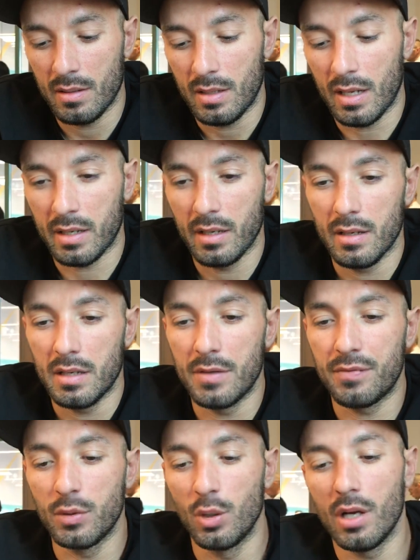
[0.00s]
like
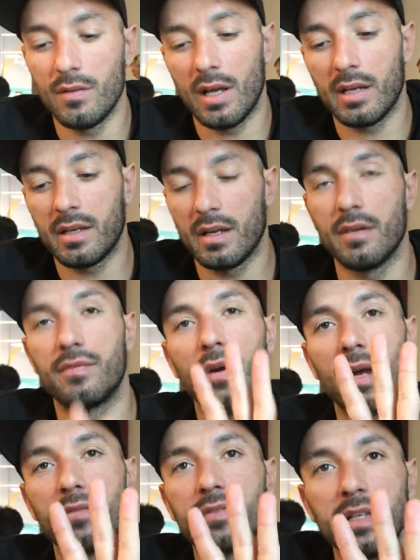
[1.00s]
if you have like
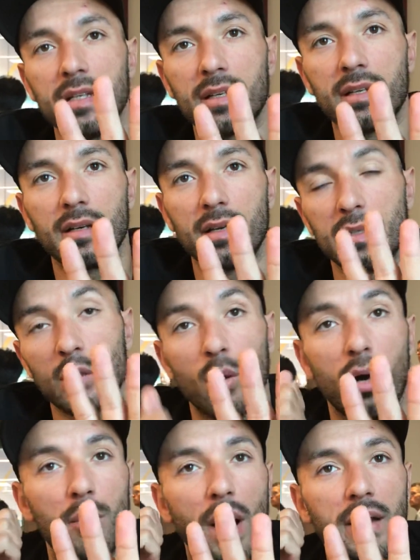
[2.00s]
5 things in
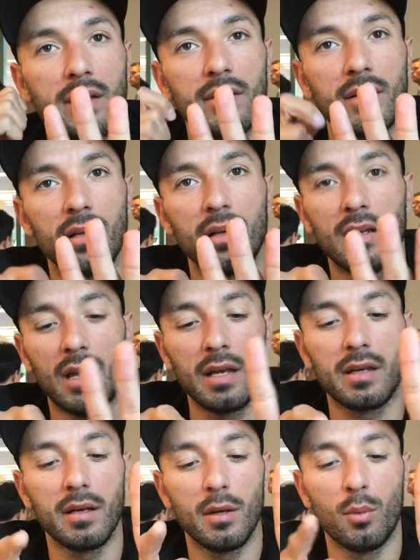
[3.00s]
your mind,
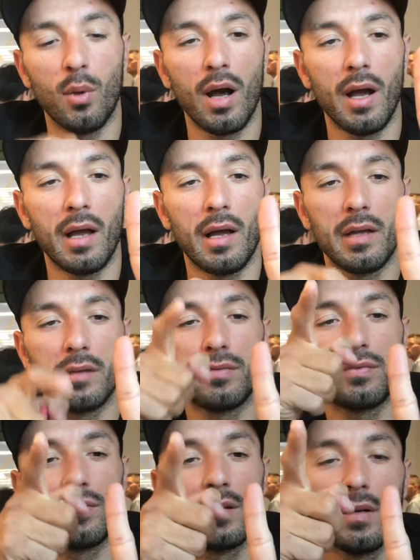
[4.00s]
like wife,
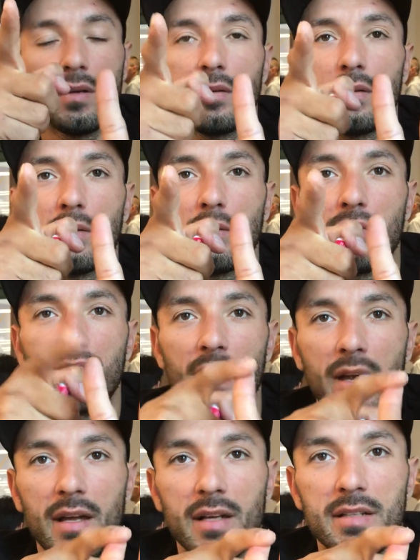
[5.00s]

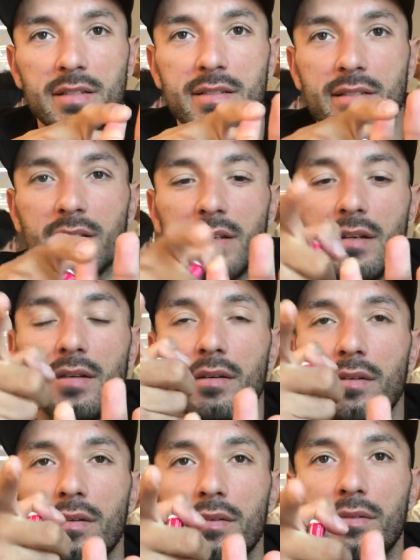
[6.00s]
friends,
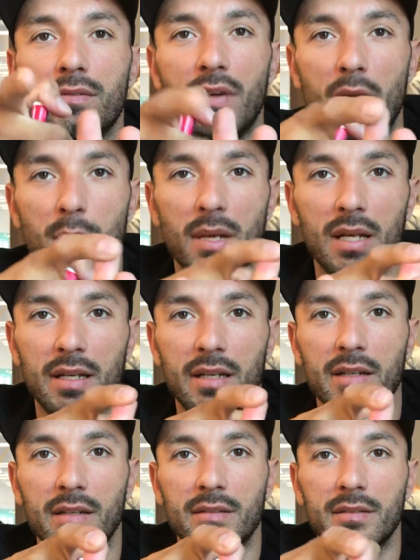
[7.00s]

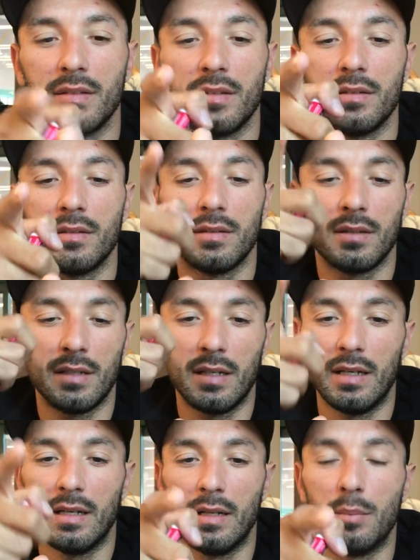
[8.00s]
family,
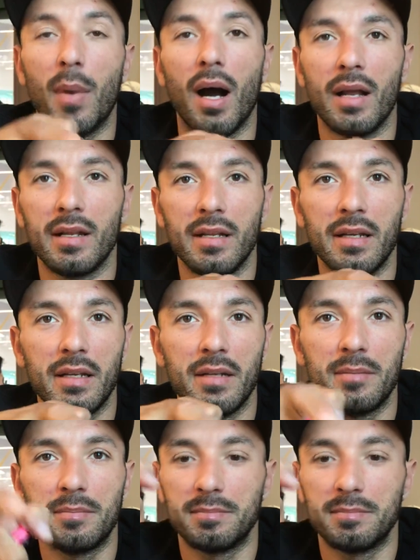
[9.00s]
money,